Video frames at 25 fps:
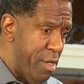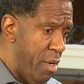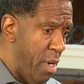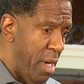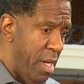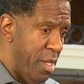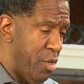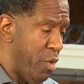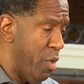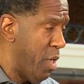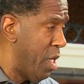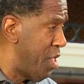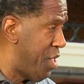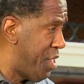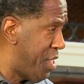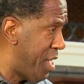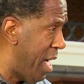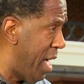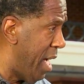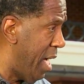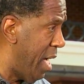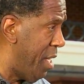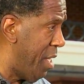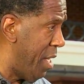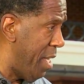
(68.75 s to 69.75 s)
uh, you can
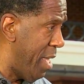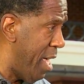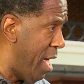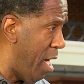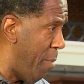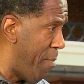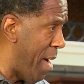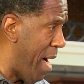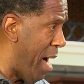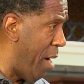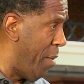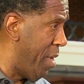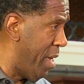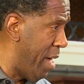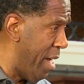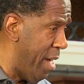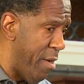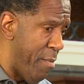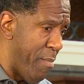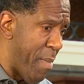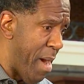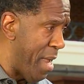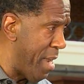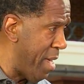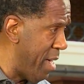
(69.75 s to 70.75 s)
shade and help out with
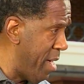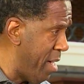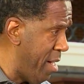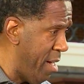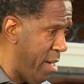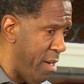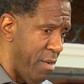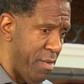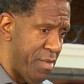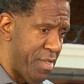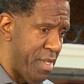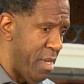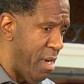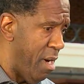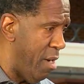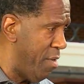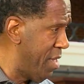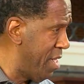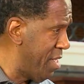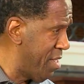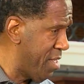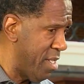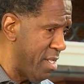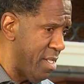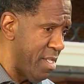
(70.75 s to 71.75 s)
everybody else and all
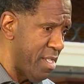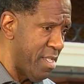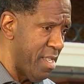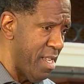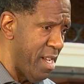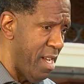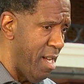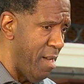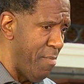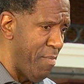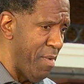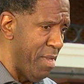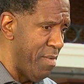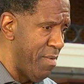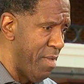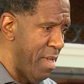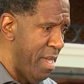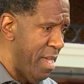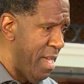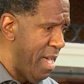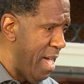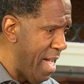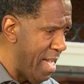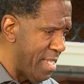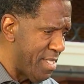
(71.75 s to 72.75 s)
this good stuff. And
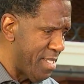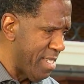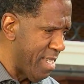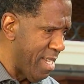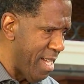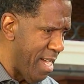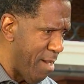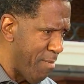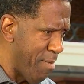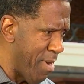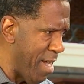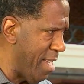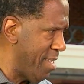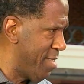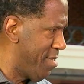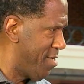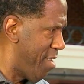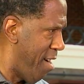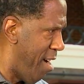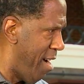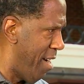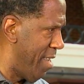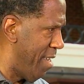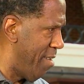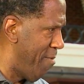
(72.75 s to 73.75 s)
as the game got
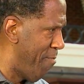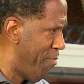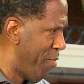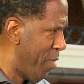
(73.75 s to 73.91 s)
started,